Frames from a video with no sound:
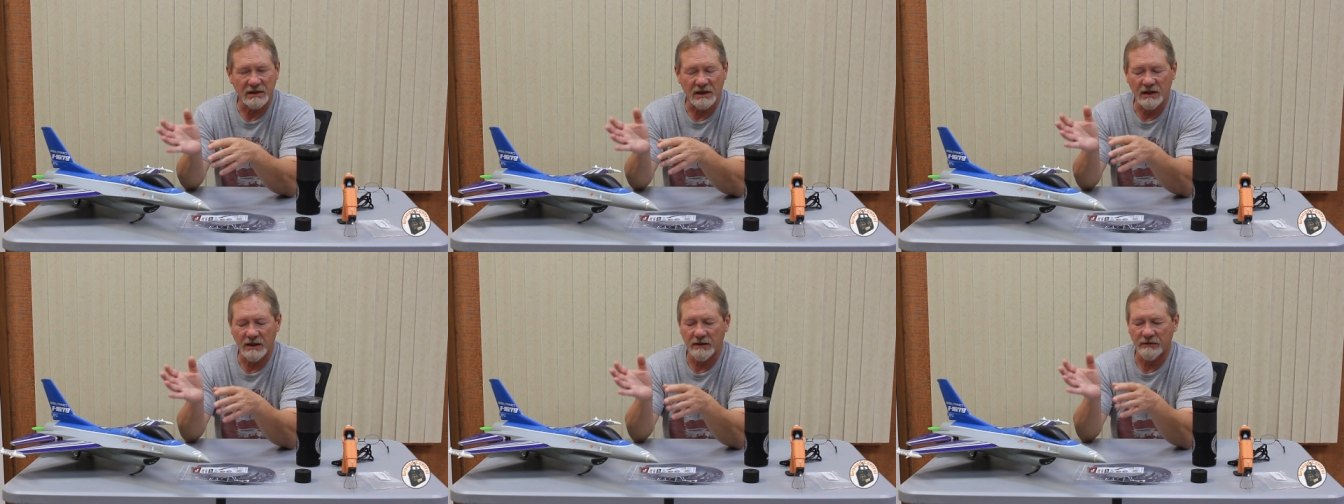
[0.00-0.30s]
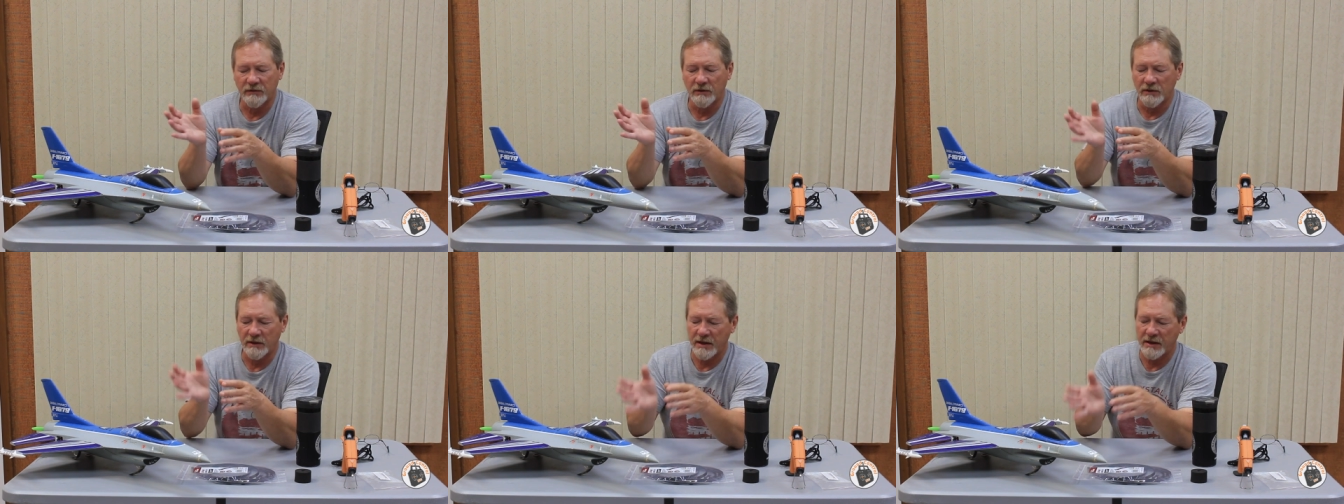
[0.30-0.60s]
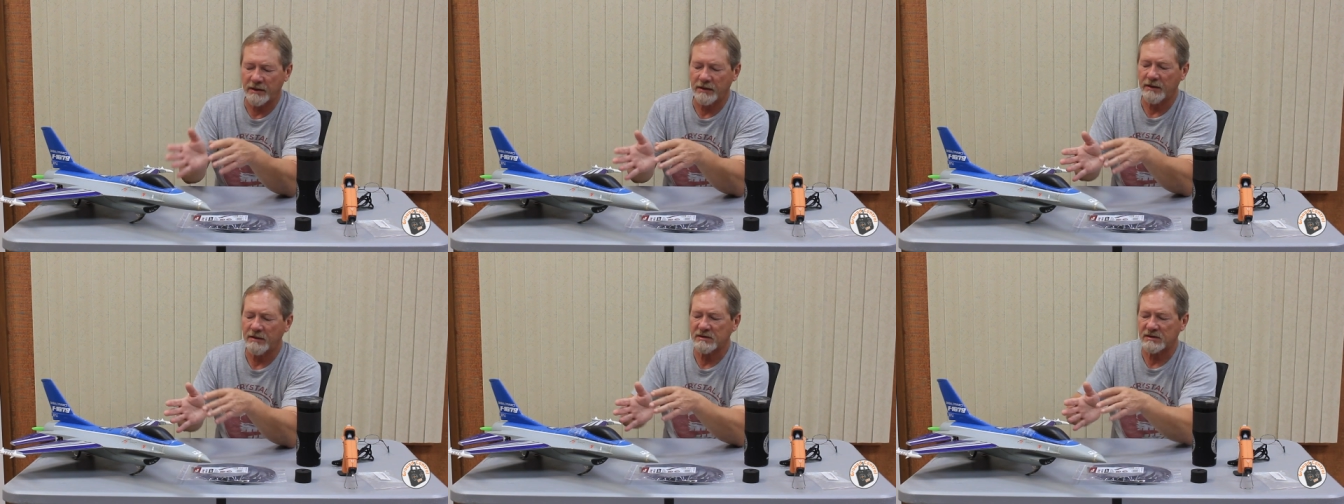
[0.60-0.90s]
and the
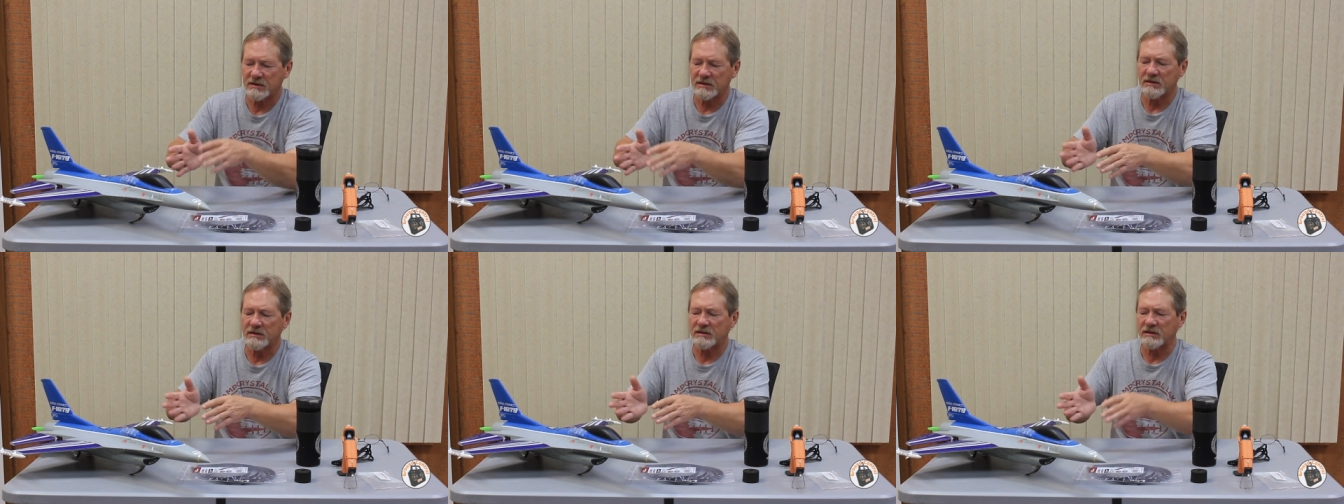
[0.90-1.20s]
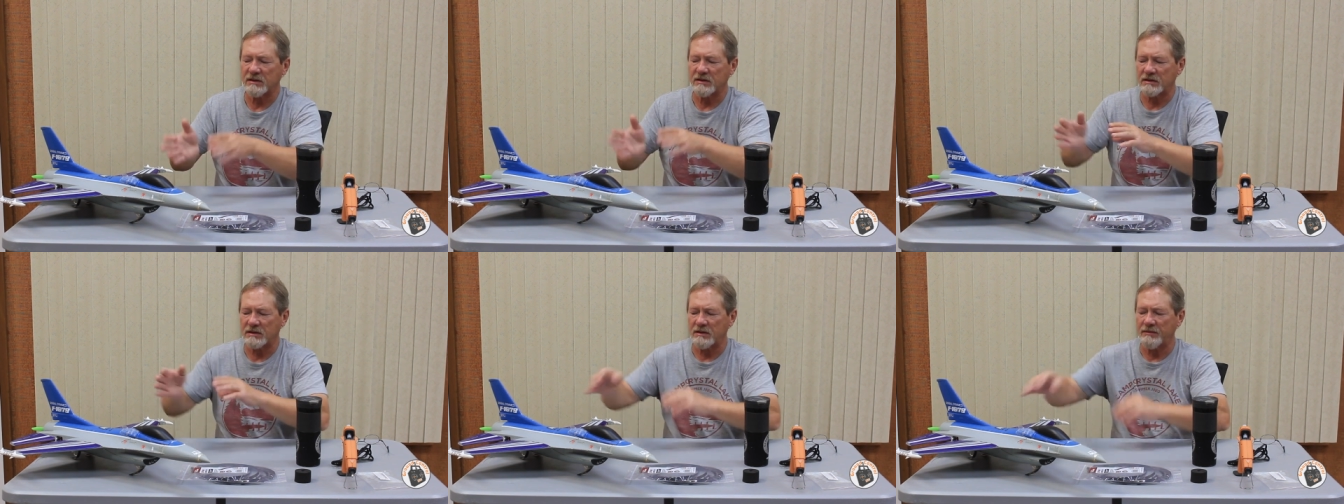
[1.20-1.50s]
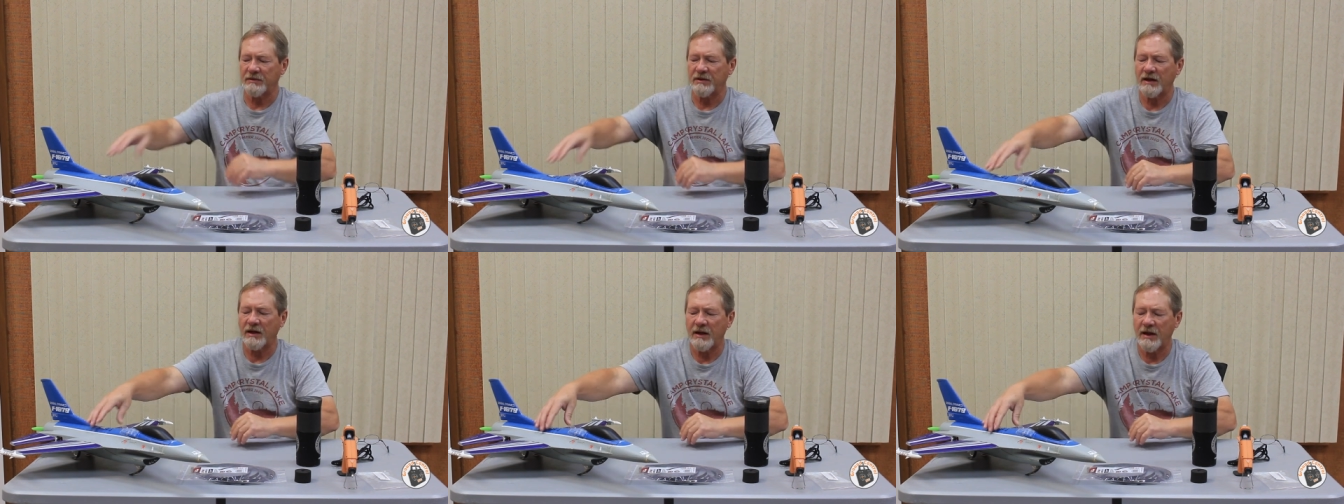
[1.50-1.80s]
landing skid system
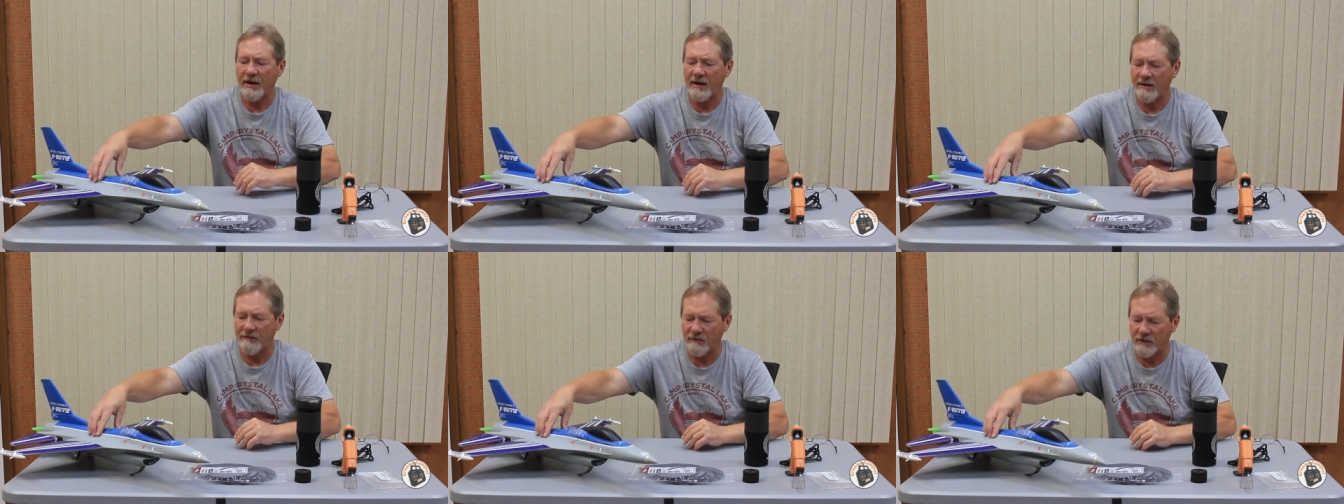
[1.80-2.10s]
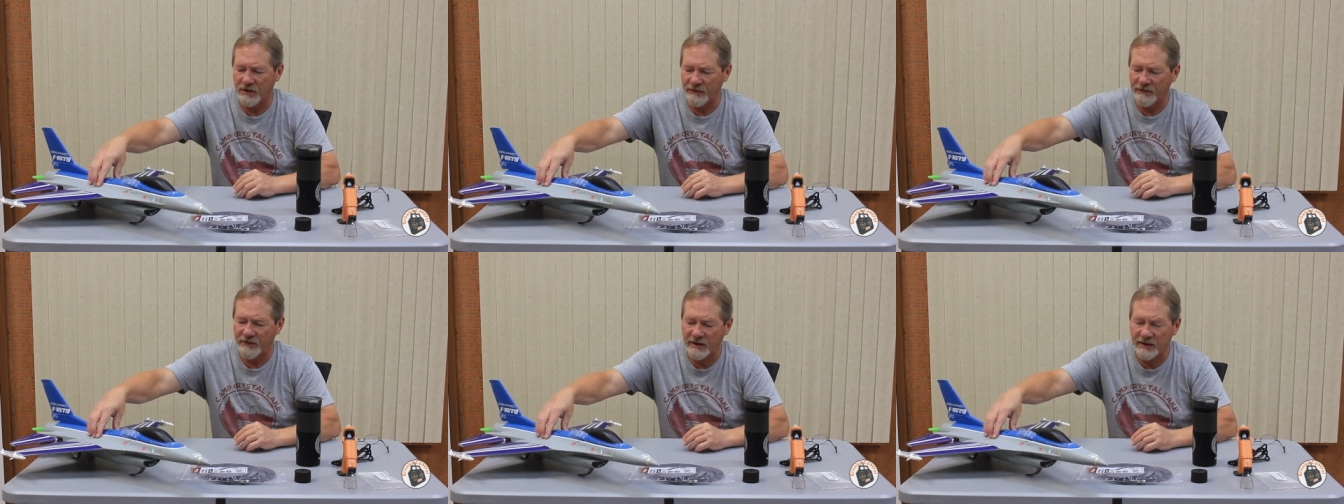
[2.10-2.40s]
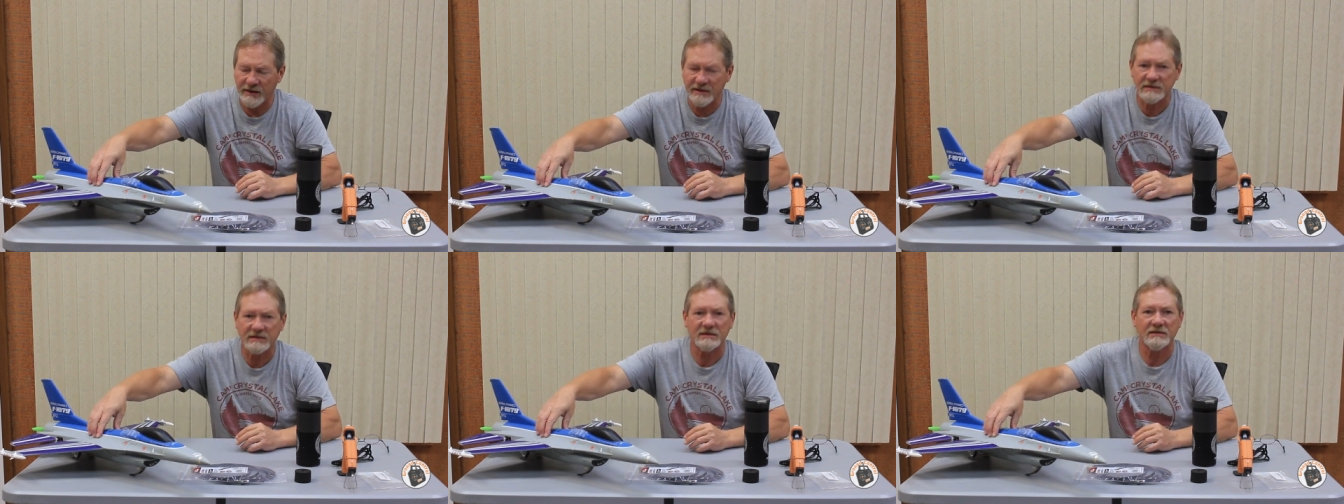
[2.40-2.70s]
that I have on
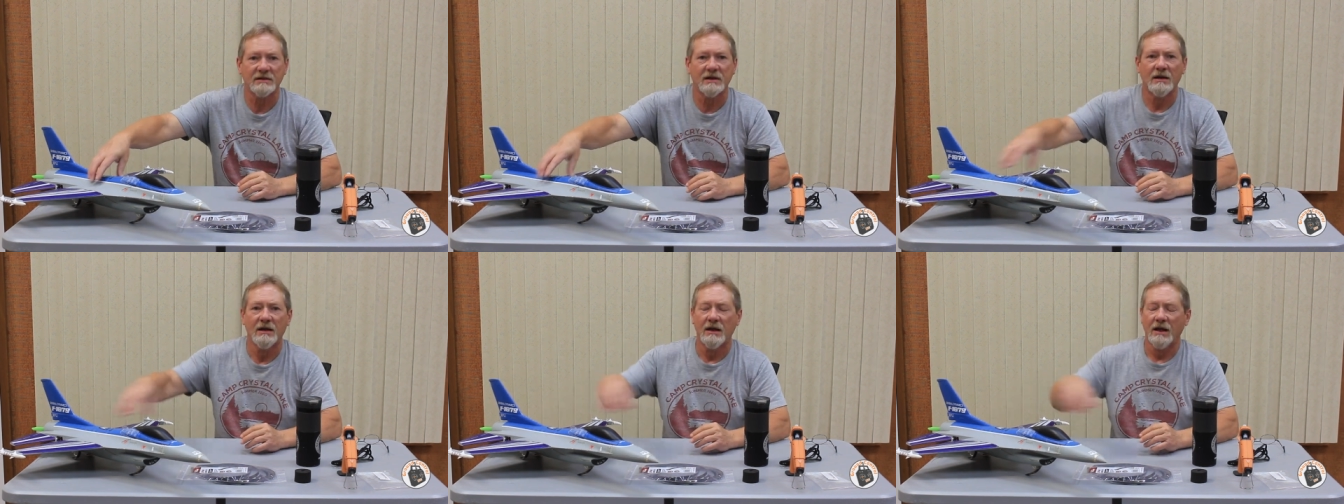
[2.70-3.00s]
this,